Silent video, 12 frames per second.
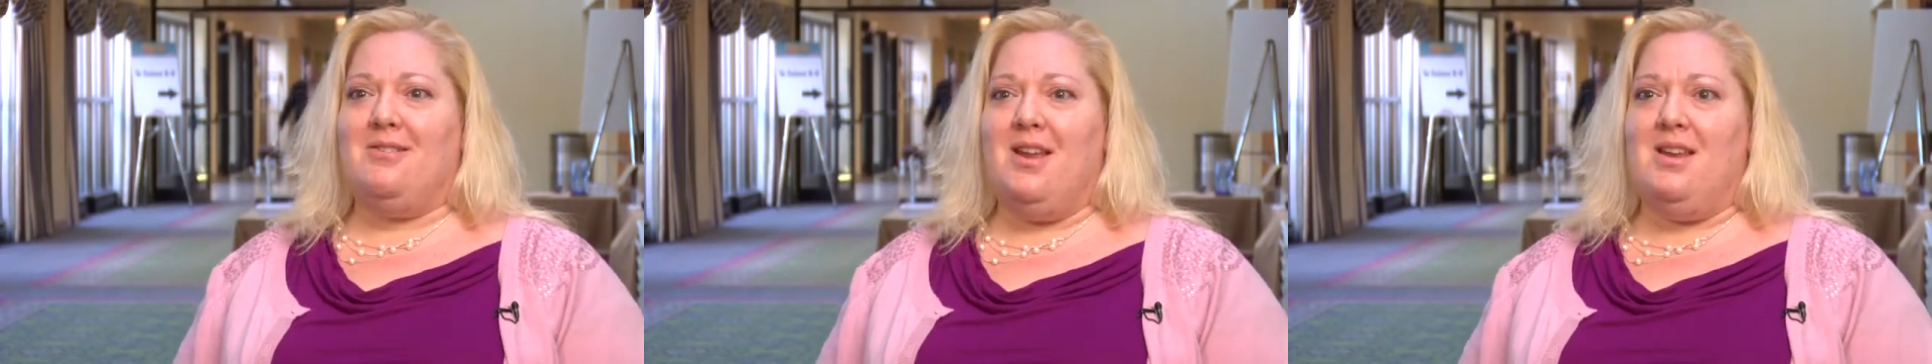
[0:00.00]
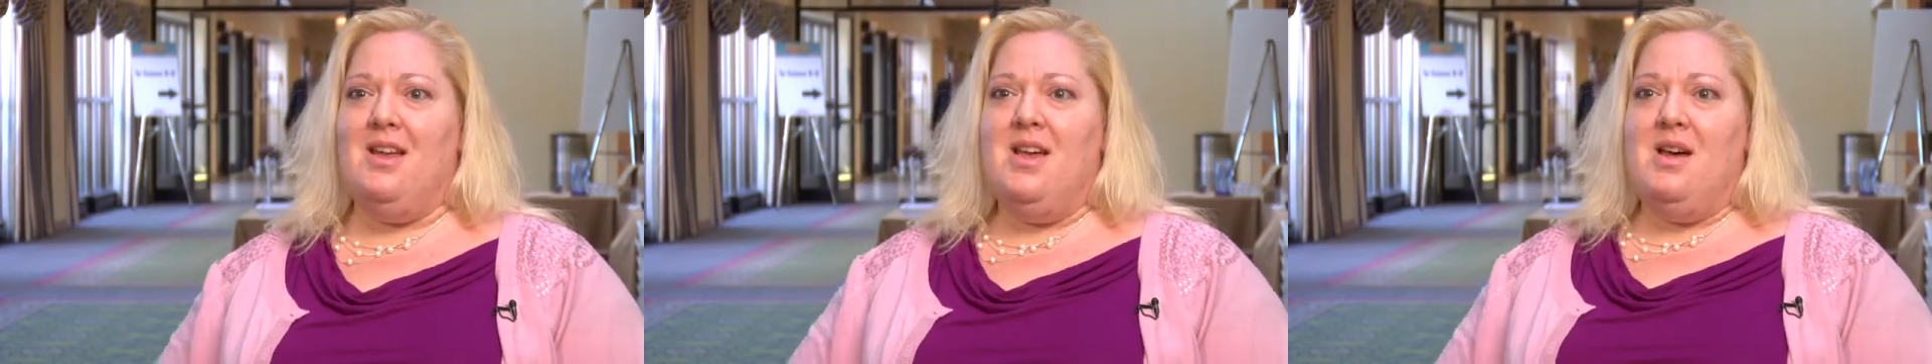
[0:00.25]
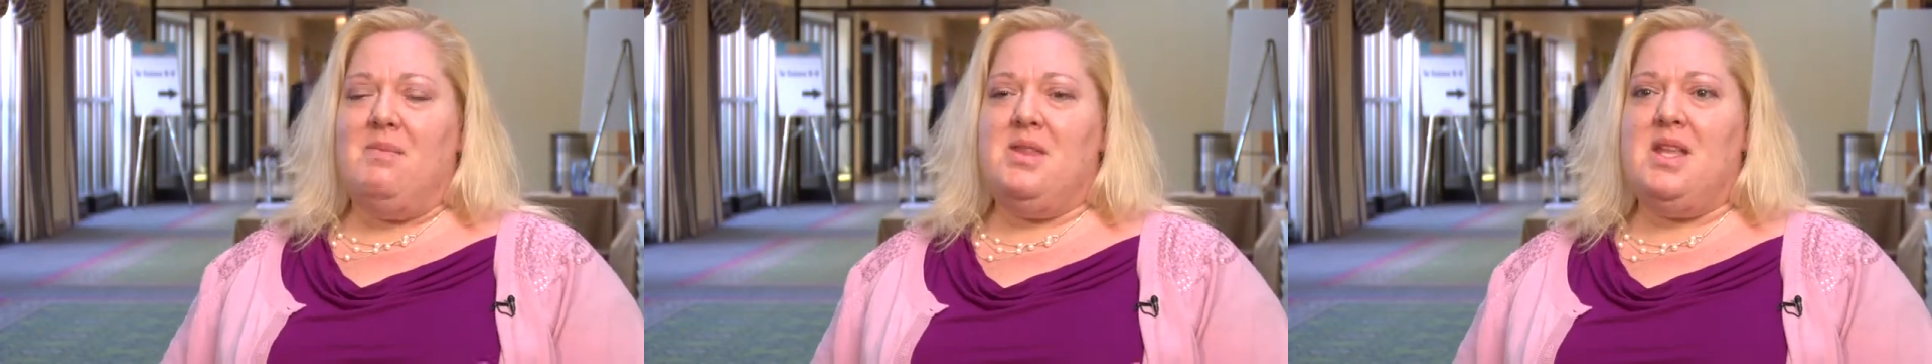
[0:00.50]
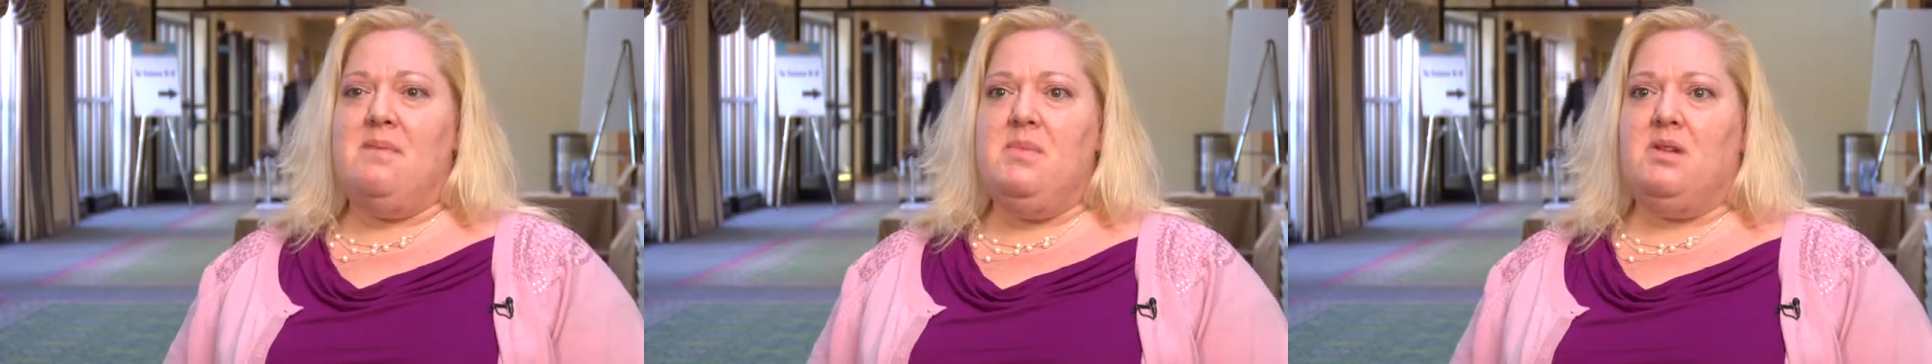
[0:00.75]
grade. By
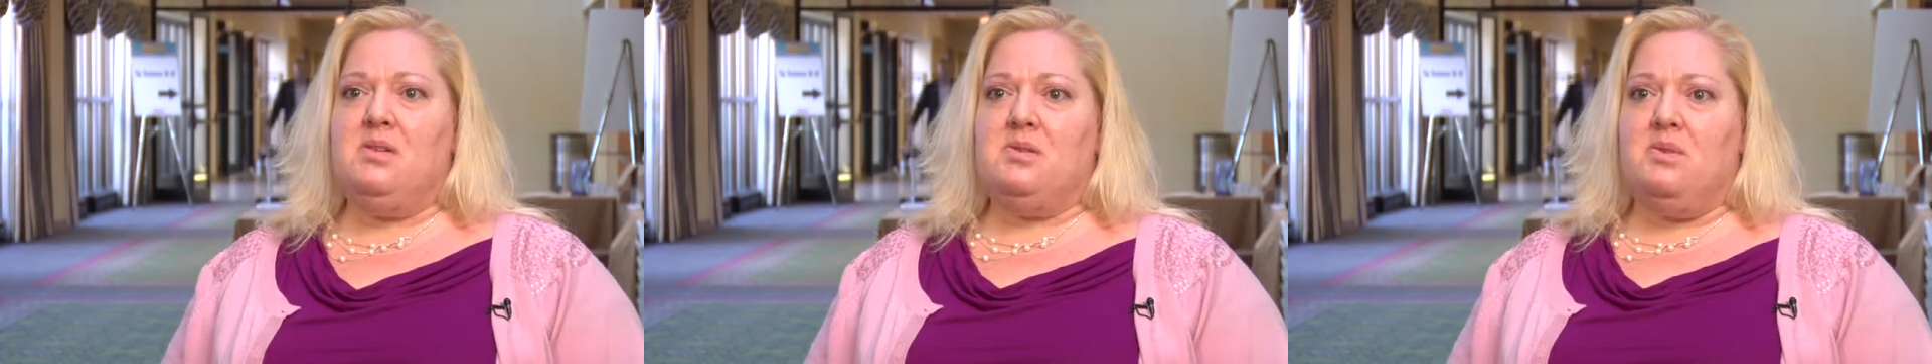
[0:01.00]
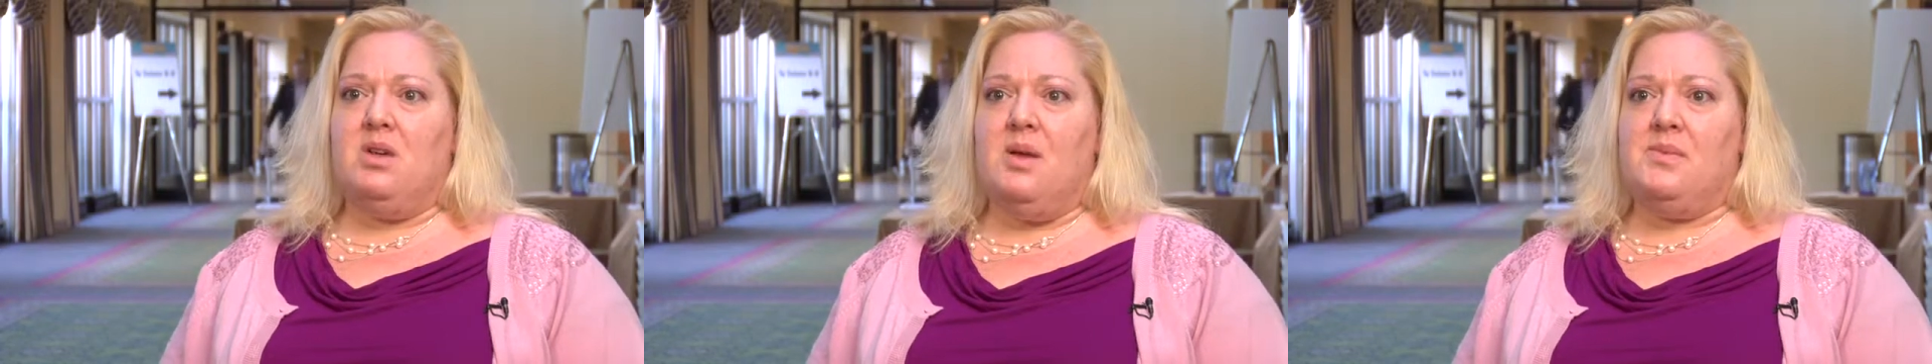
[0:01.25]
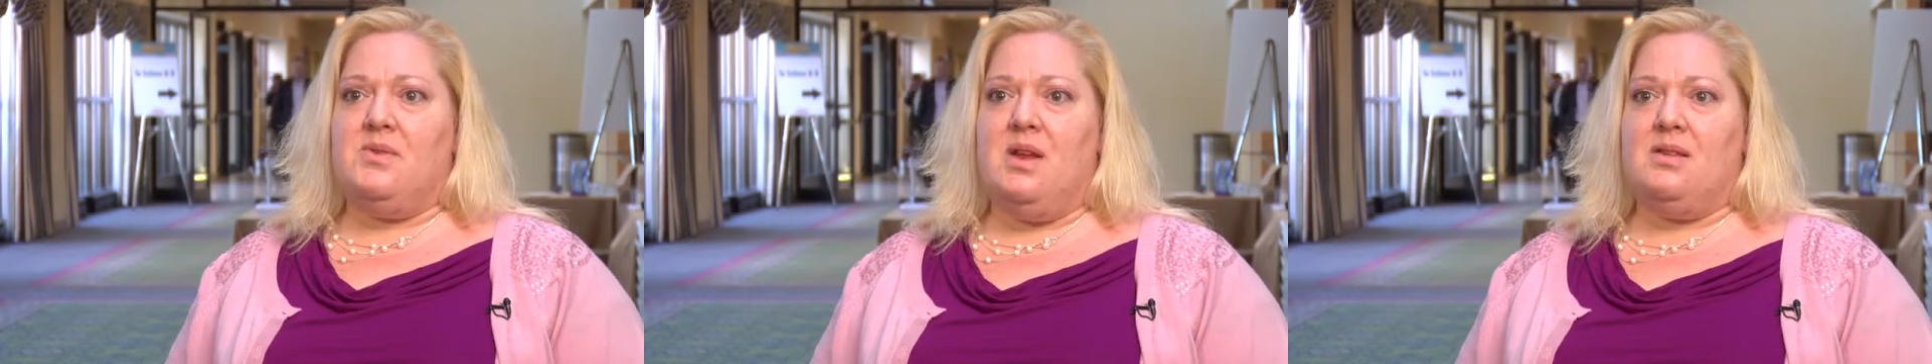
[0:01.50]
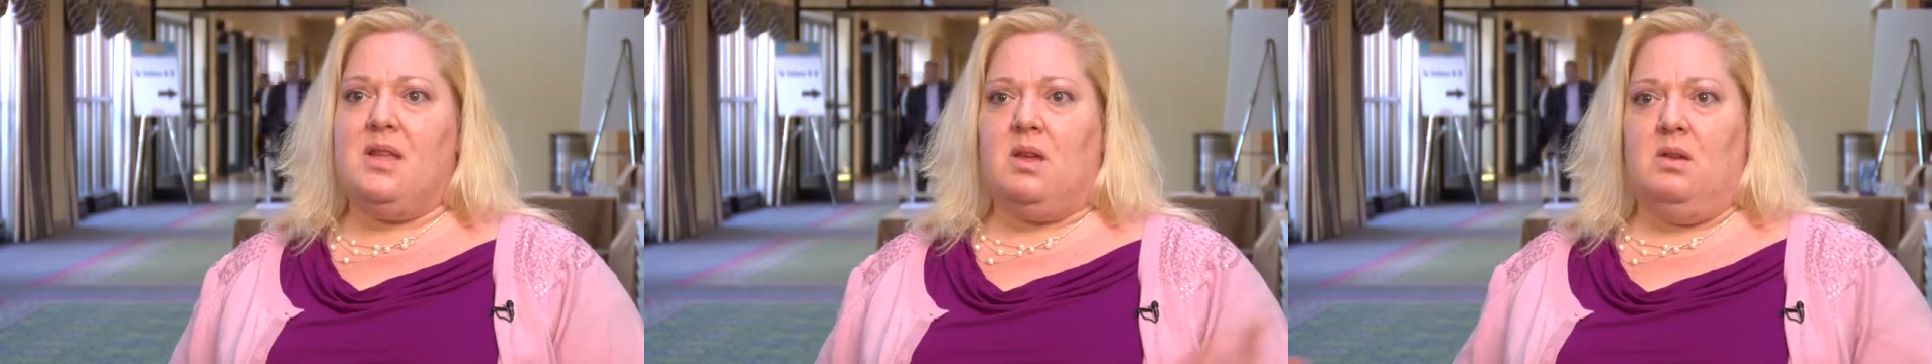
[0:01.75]
the time middle school comes around,
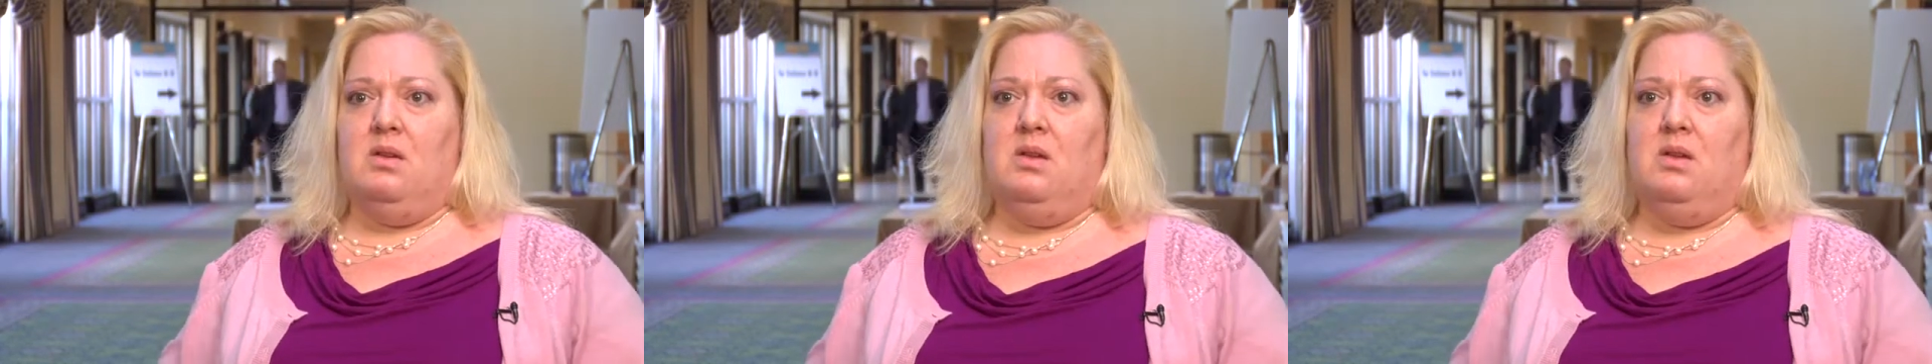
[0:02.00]
it's like,